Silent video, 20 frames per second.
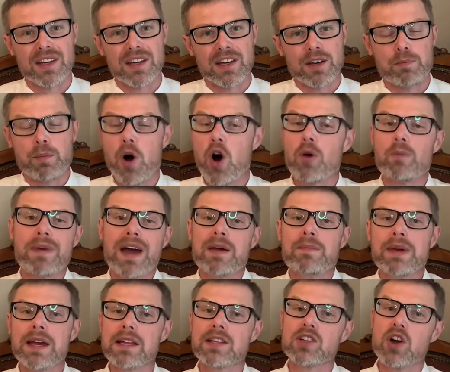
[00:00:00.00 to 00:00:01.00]
And Paul may
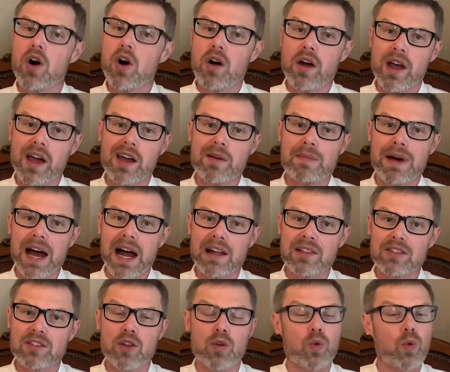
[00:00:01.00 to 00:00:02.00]
be talking
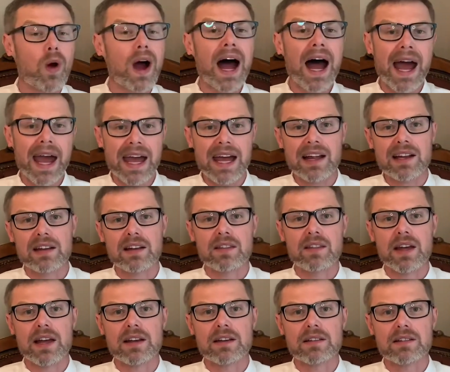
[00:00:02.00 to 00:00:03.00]
about the riot
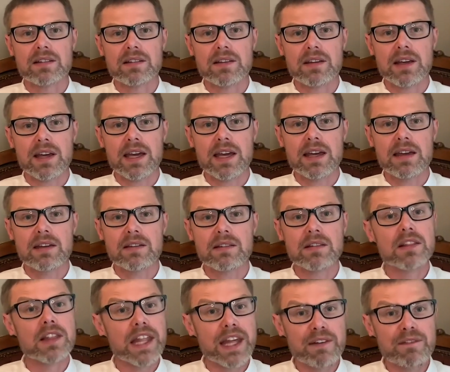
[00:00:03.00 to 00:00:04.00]
that he
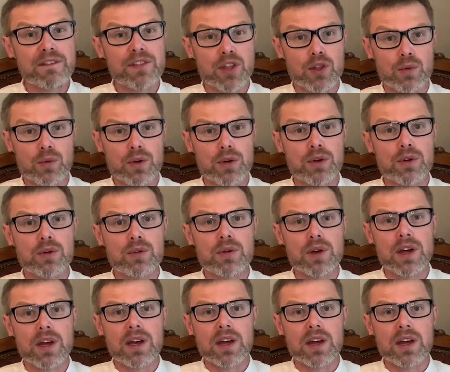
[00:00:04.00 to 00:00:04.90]
lived through